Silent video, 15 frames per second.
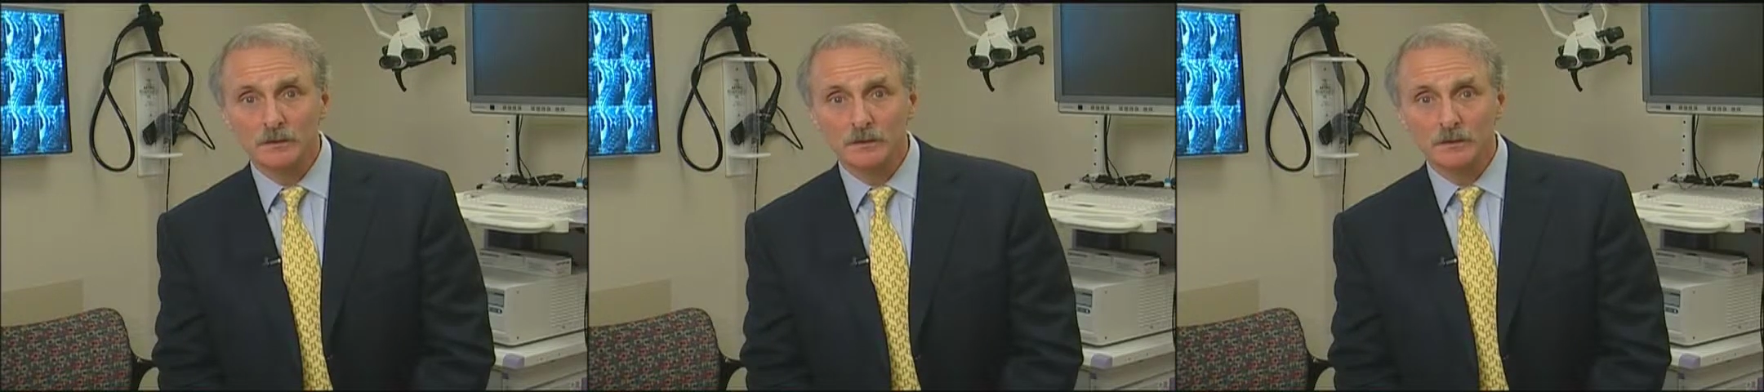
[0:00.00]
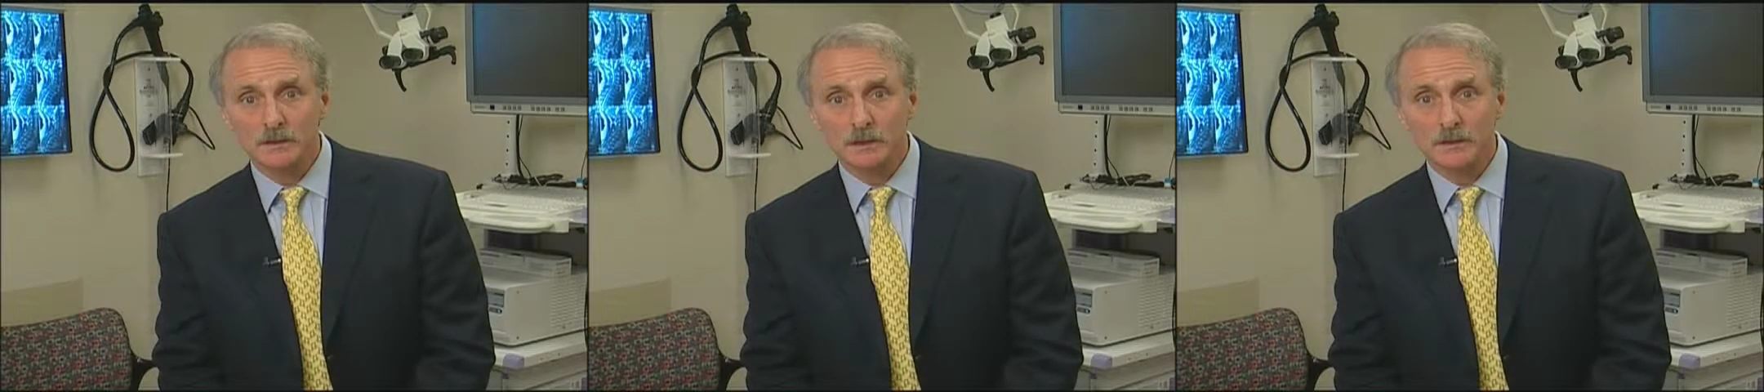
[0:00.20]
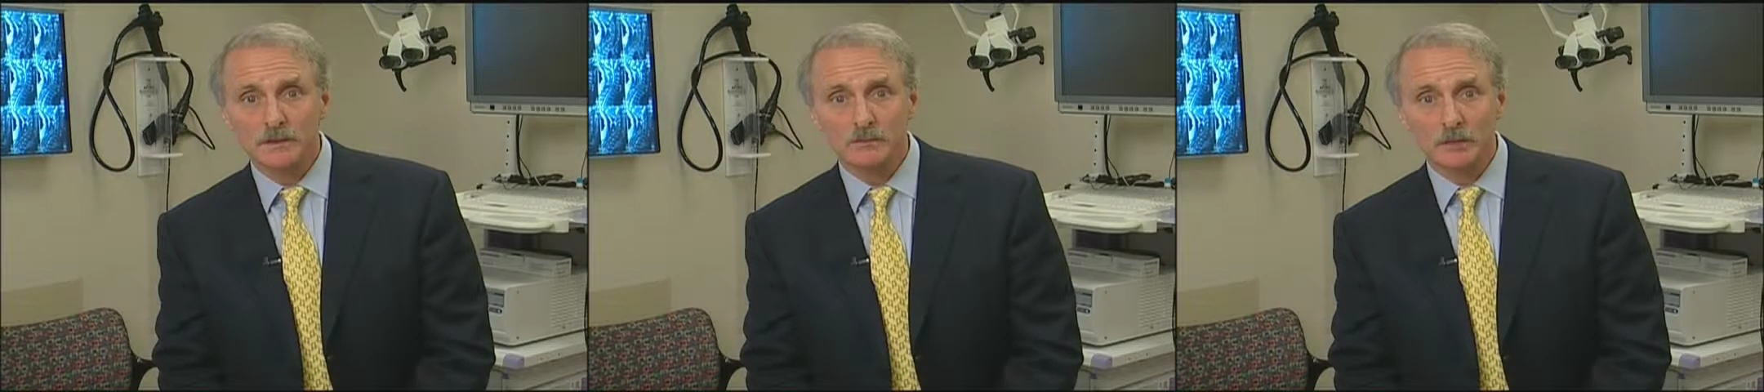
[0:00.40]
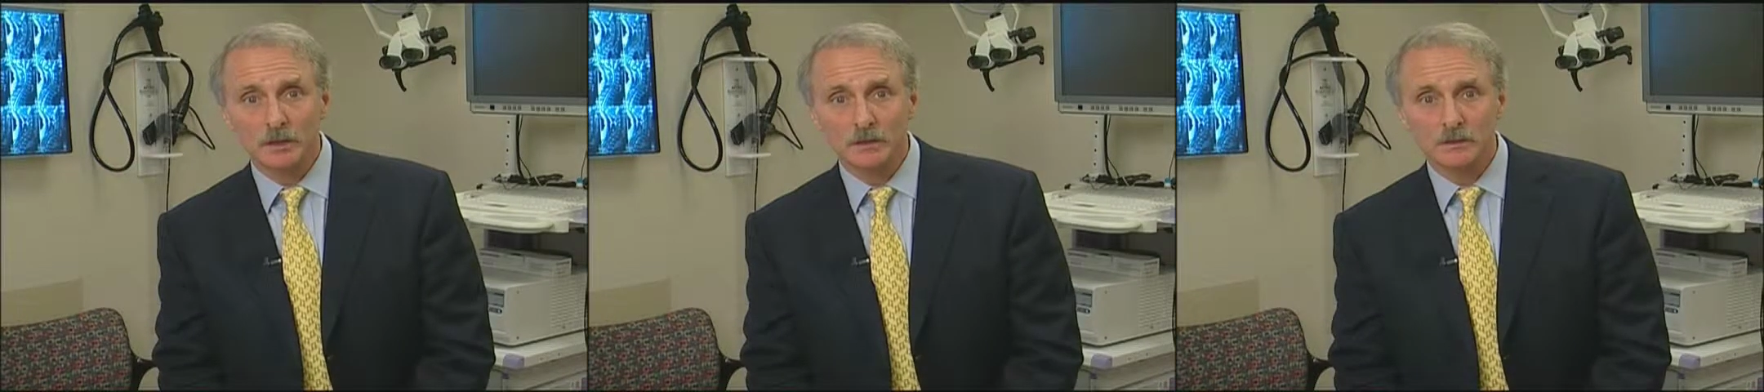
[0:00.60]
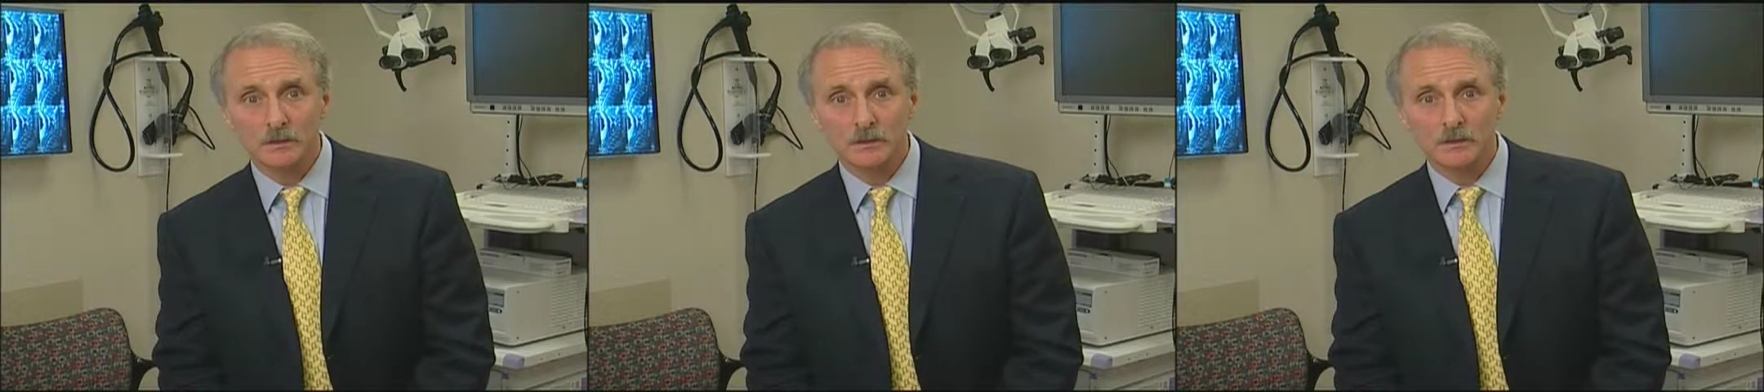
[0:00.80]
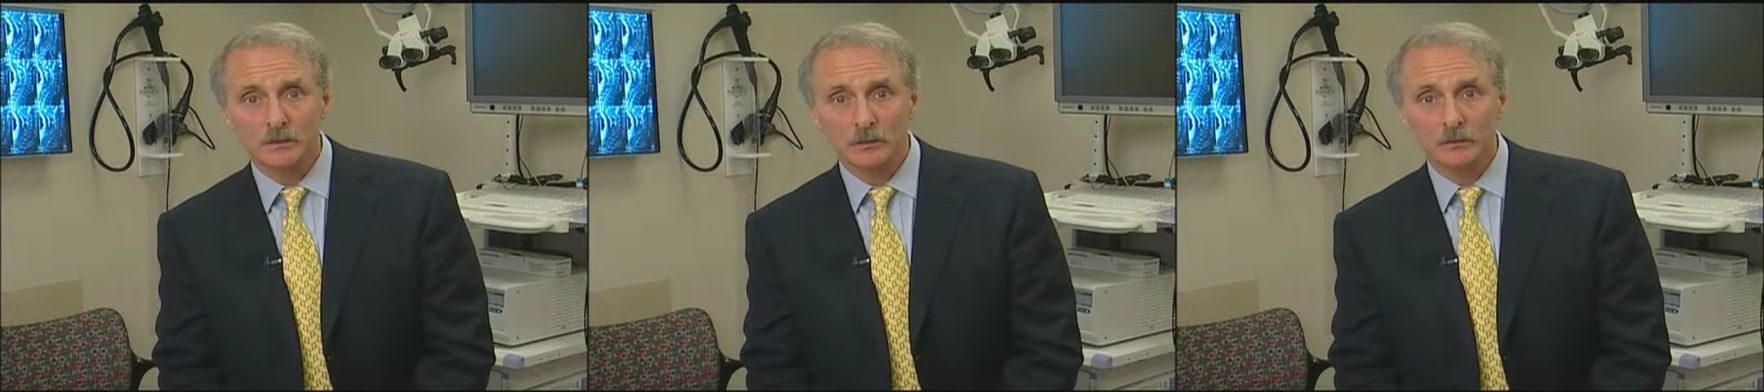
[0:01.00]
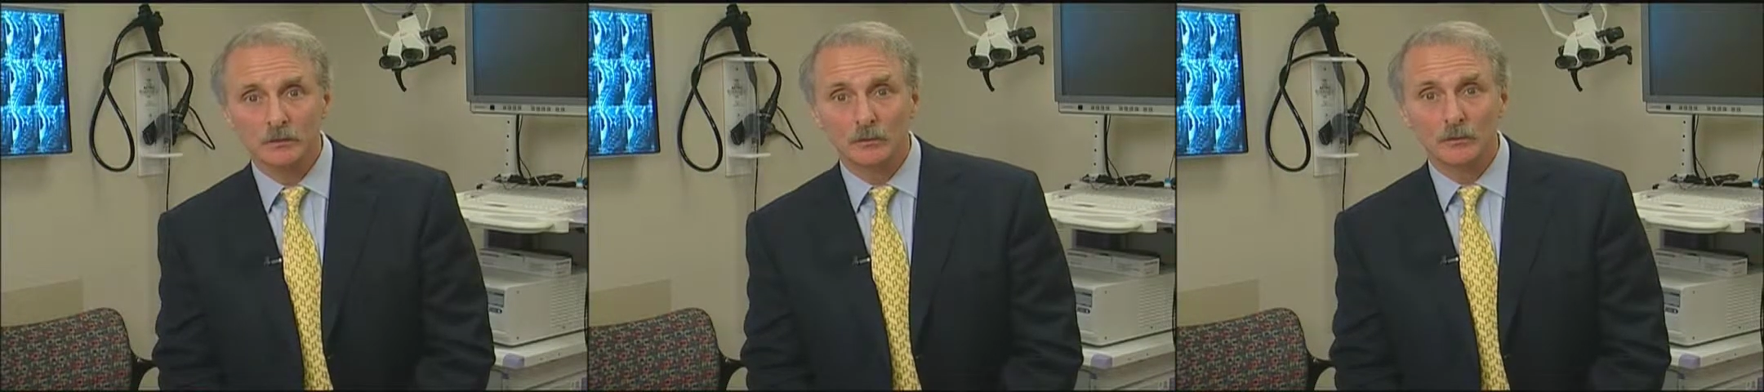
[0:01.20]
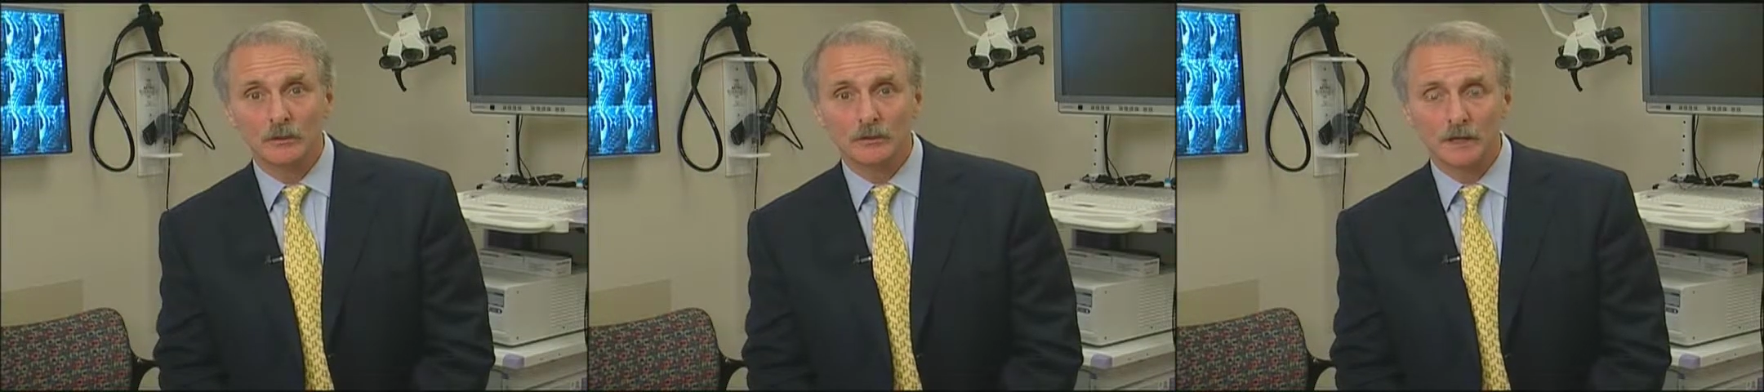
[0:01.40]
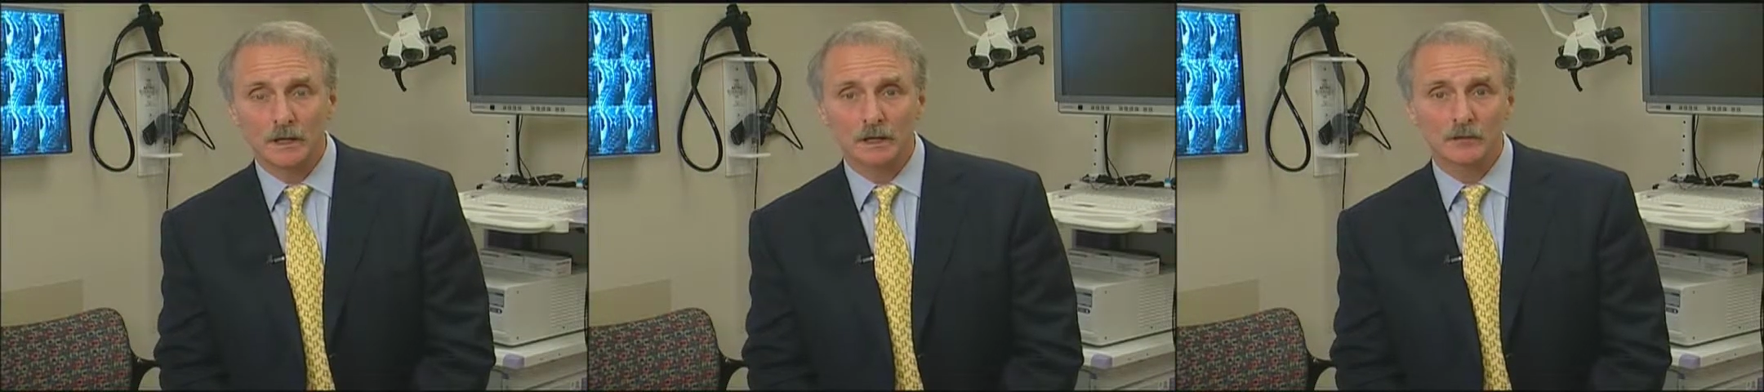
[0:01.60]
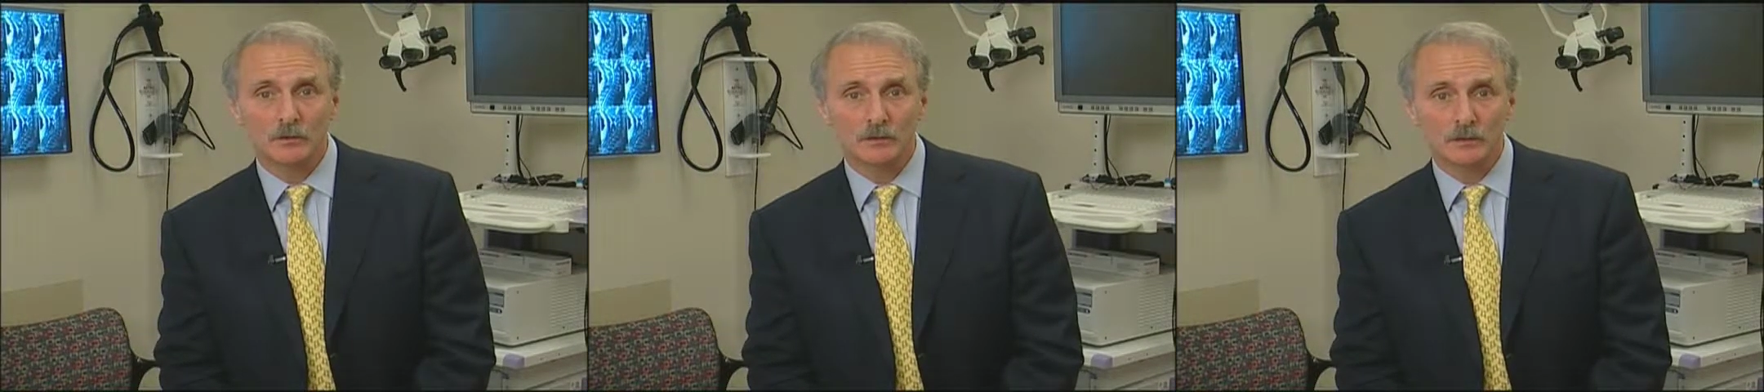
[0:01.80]
discuss patients with newly
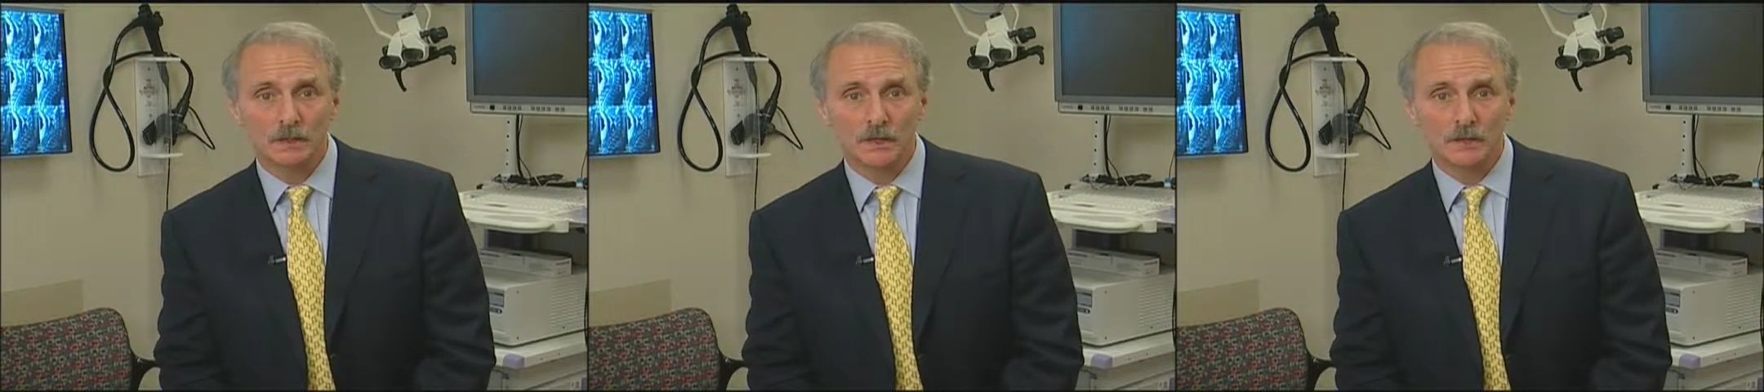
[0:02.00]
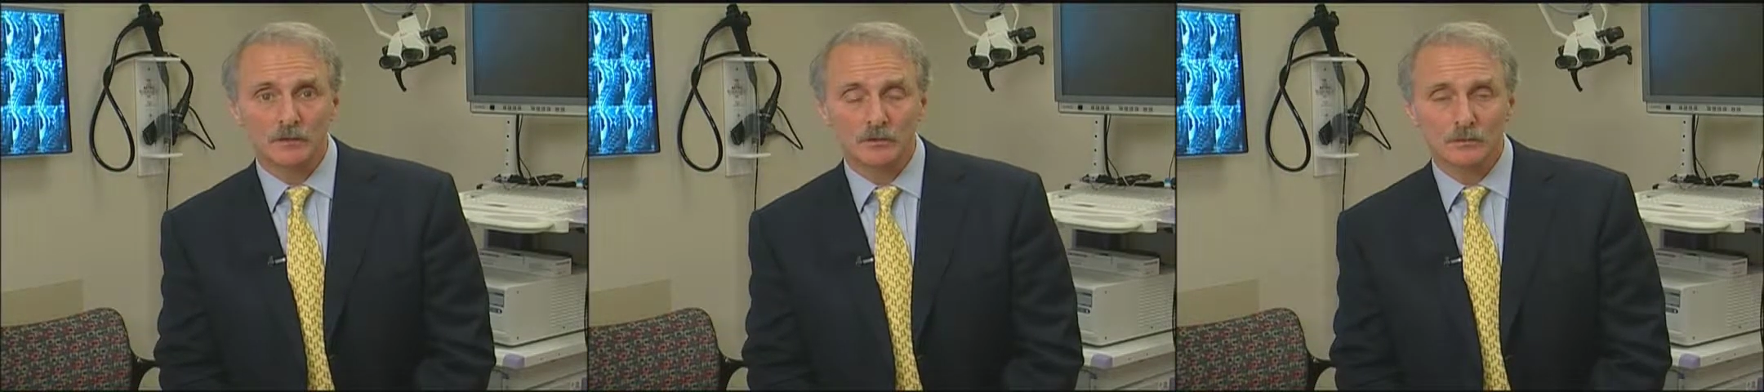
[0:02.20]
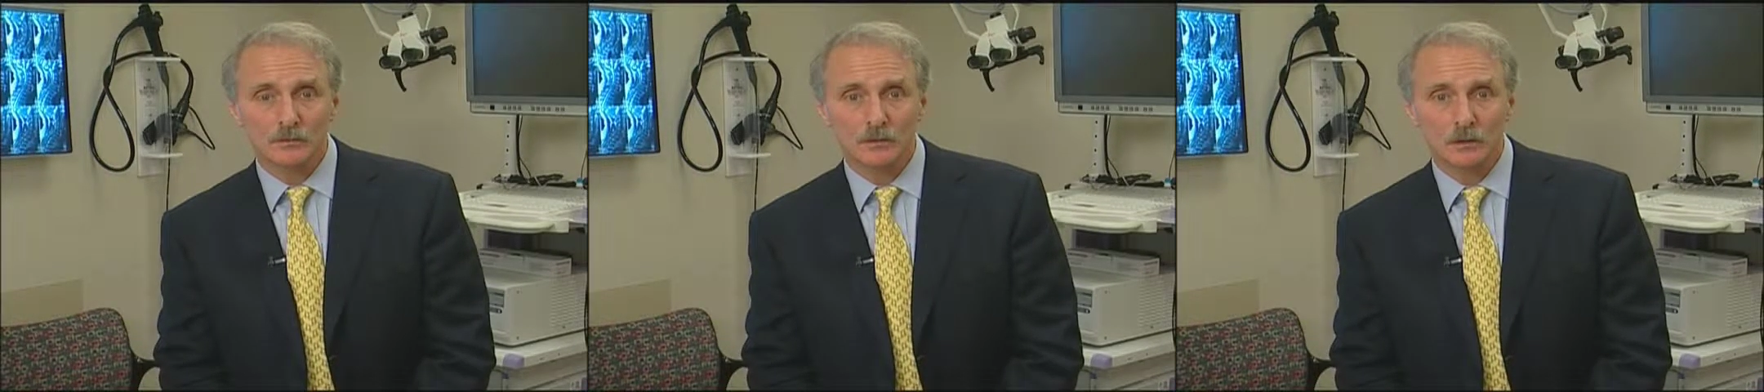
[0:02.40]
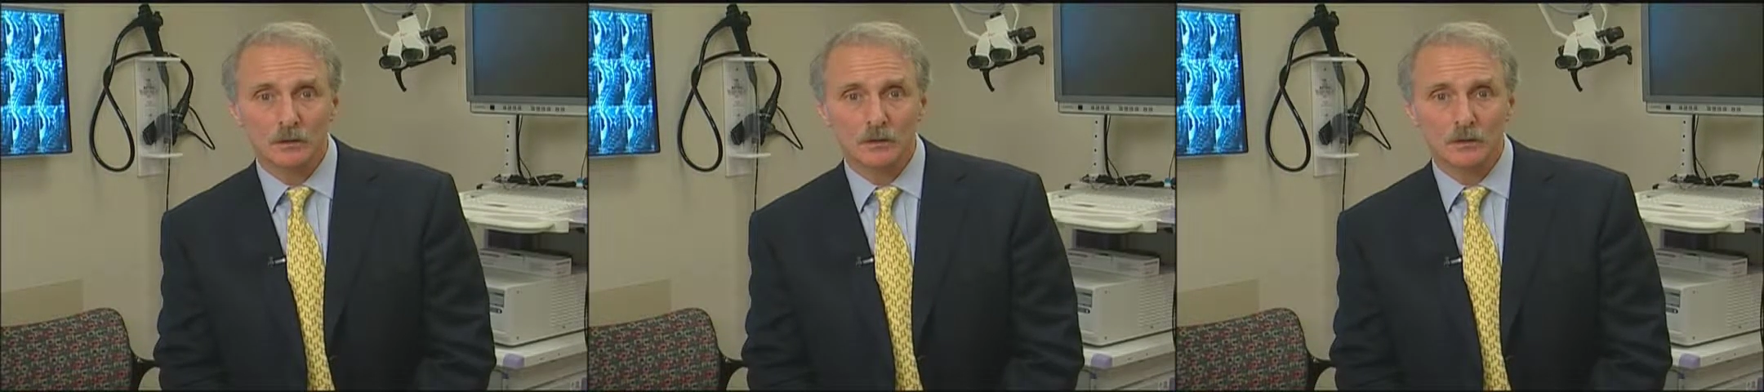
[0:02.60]
diagnosed cancers